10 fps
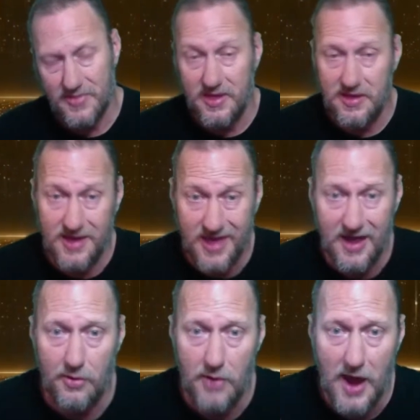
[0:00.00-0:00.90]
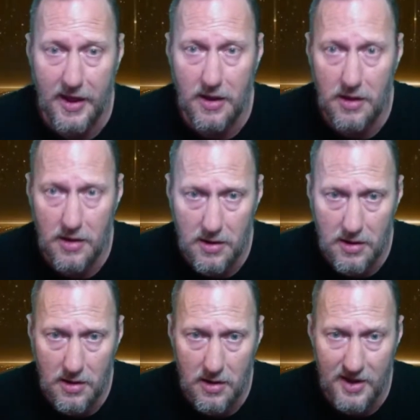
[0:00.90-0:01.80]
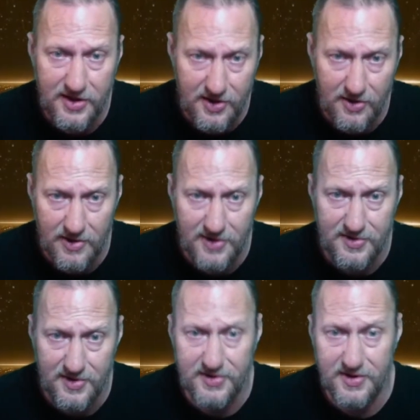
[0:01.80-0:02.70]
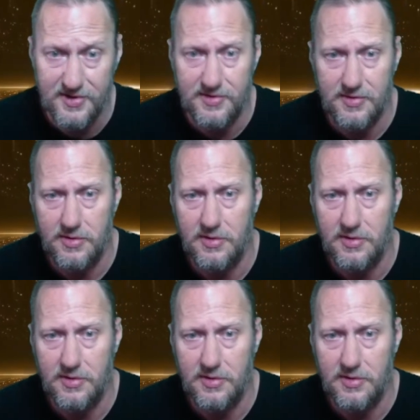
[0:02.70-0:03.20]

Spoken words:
You get it, right? A year is a season.